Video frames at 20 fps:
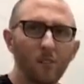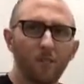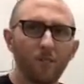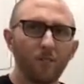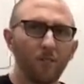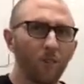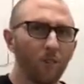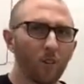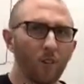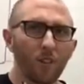
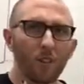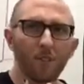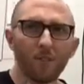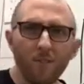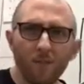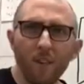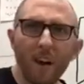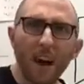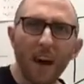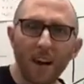for the
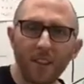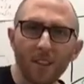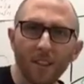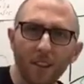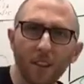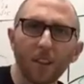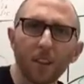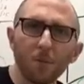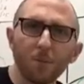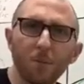fat, the
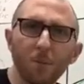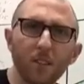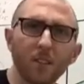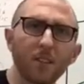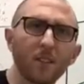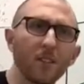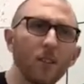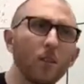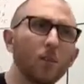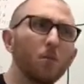
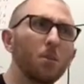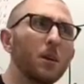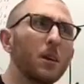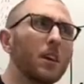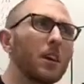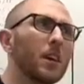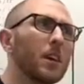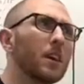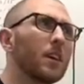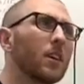lipids to
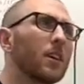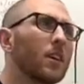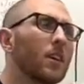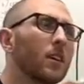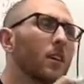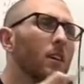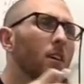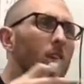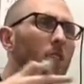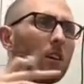be
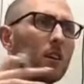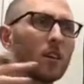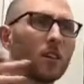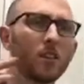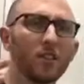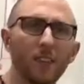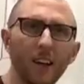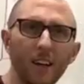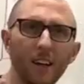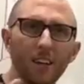
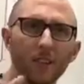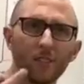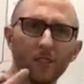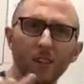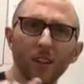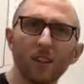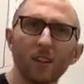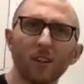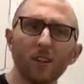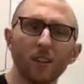
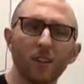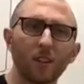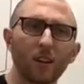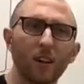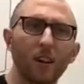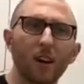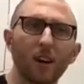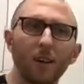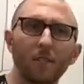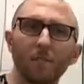digest or
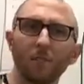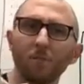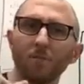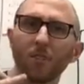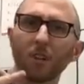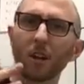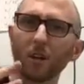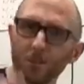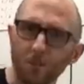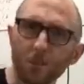um,
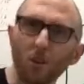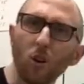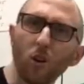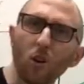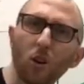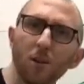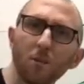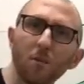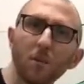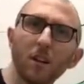
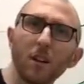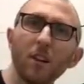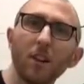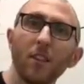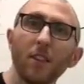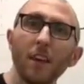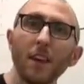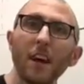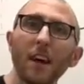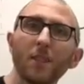absorbed,
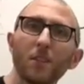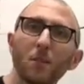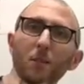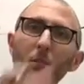they have to